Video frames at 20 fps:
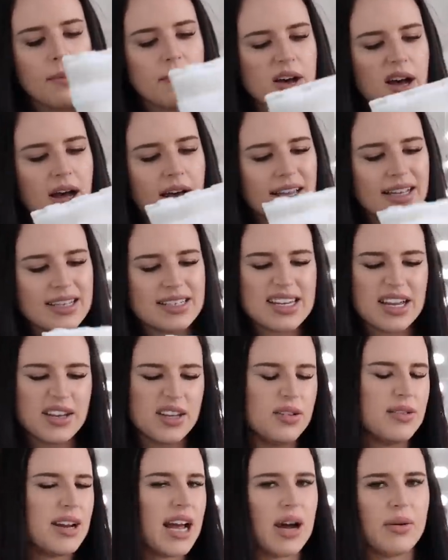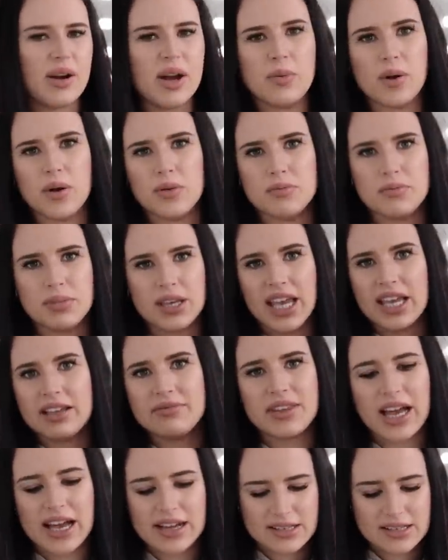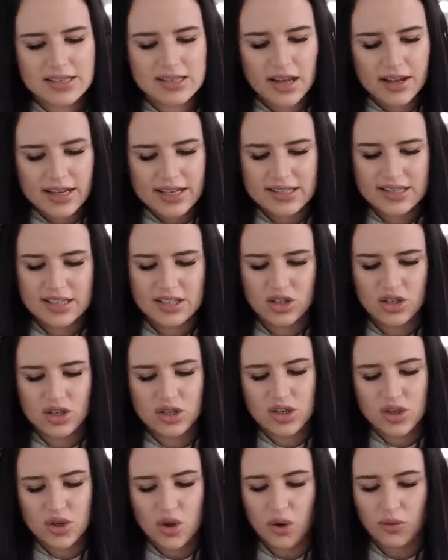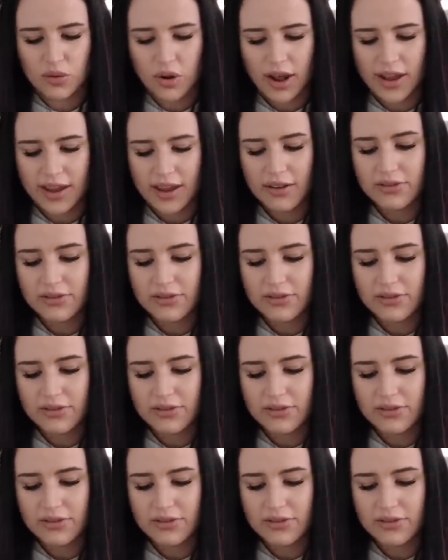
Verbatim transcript: but I can tell you now I won't be. That size is just not right.